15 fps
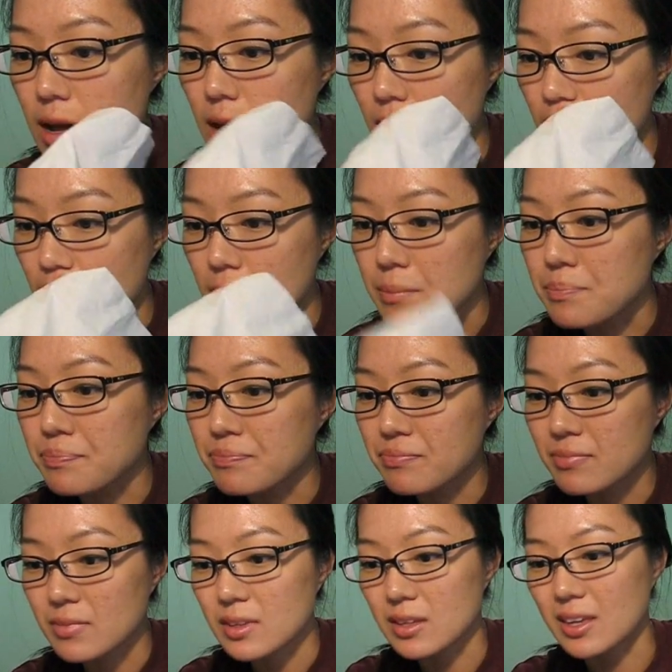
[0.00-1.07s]
um,
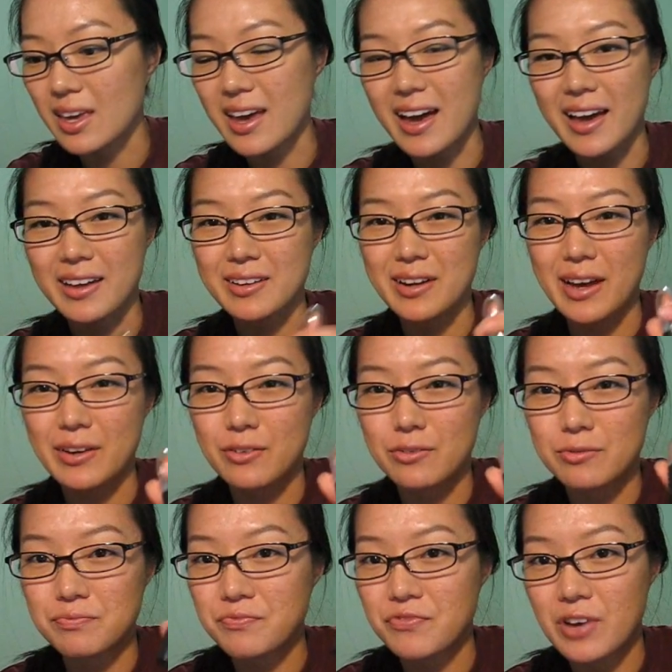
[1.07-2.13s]
yeah, I, I
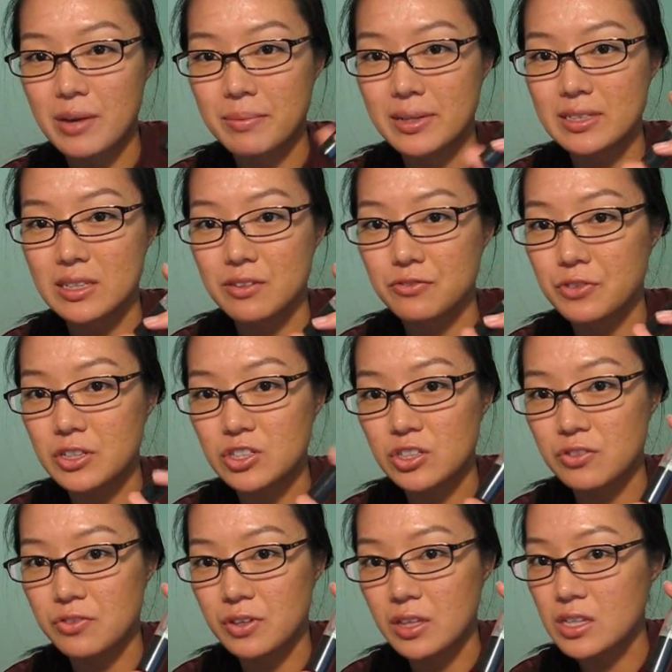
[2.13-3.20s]
don't find myself
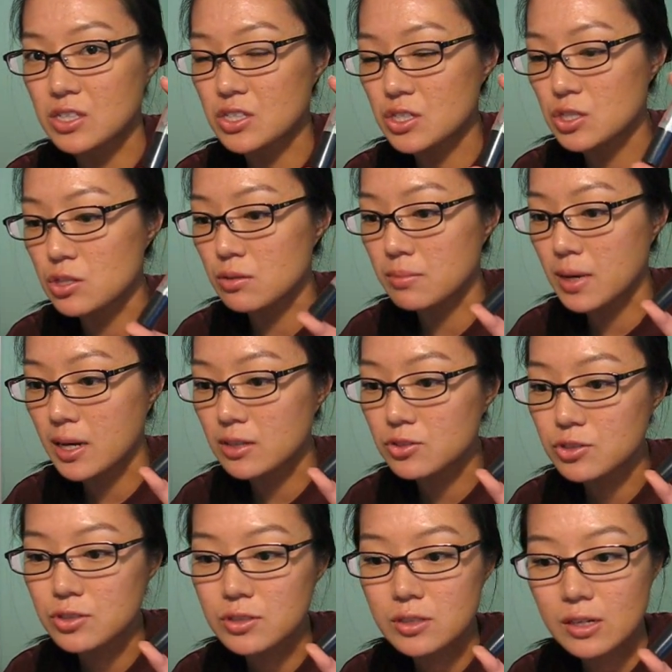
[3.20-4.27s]
reaching for this too
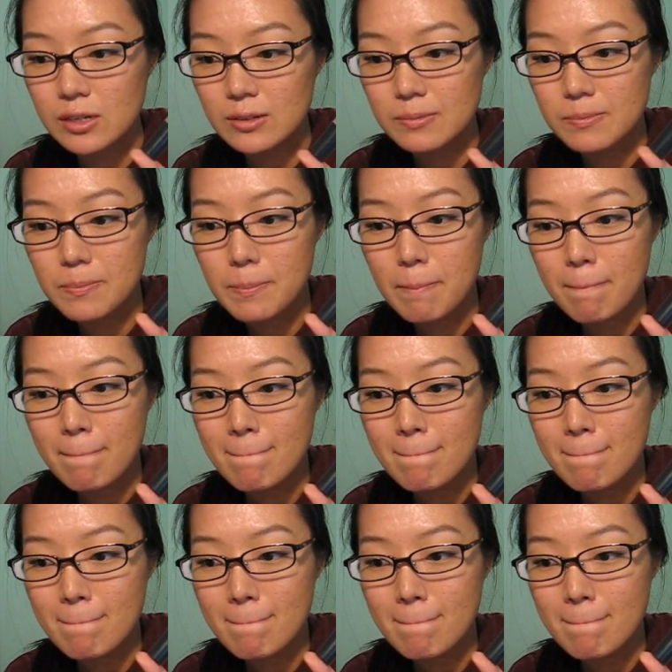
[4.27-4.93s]
much. Um,